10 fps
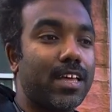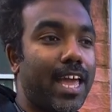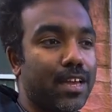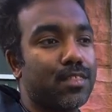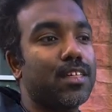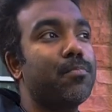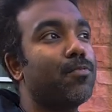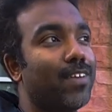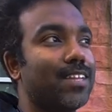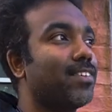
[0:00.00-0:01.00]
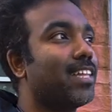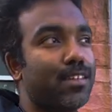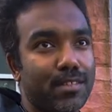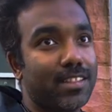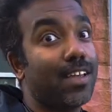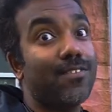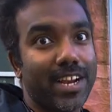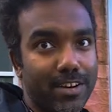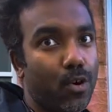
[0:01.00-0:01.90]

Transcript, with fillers: except whenever there is an event